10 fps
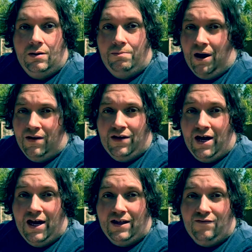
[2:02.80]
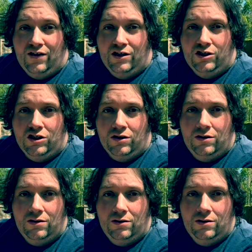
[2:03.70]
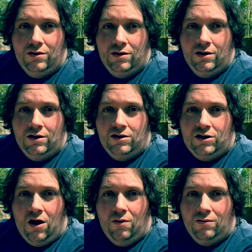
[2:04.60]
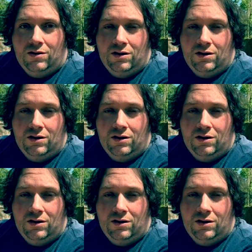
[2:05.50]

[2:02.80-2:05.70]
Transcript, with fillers: bite the hand that feeds you. Don't